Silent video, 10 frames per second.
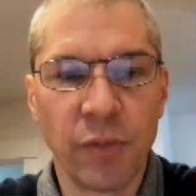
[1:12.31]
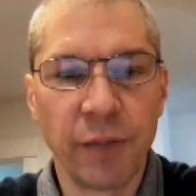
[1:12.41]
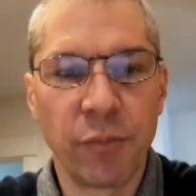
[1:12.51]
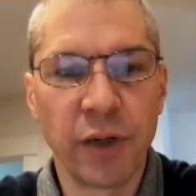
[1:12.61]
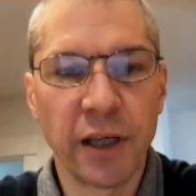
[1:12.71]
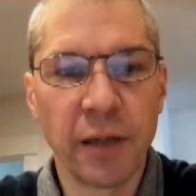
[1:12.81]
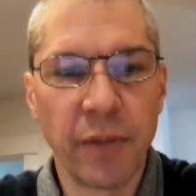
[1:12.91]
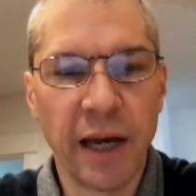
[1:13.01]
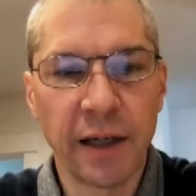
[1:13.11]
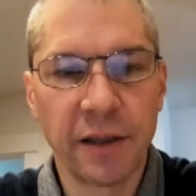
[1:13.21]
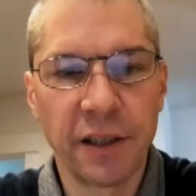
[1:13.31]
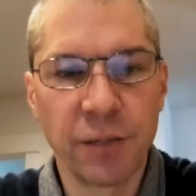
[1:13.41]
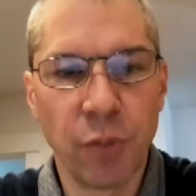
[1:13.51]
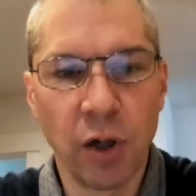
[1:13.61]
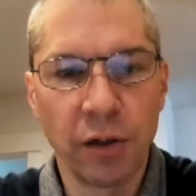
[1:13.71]
Bringing back these
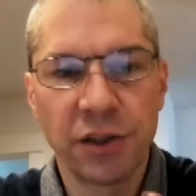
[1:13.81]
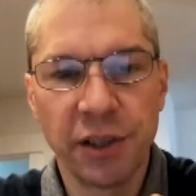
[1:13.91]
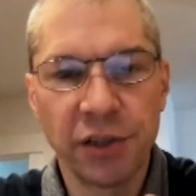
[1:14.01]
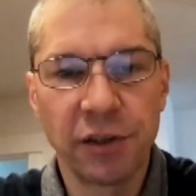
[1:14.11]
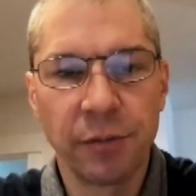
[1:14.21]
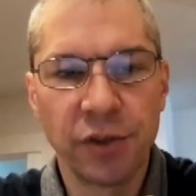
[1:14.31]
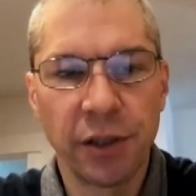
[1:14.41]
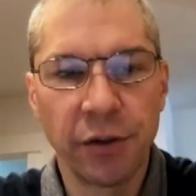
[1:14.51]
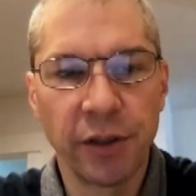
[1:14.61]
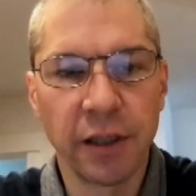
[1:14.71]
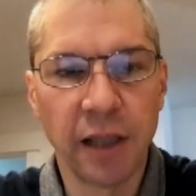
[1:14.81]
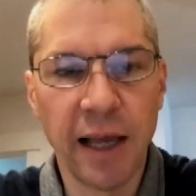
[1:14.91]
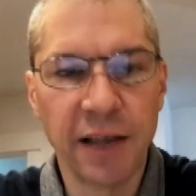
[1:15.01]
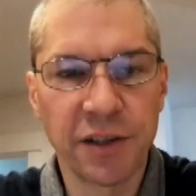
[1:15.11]
bulk systems that are in a glassy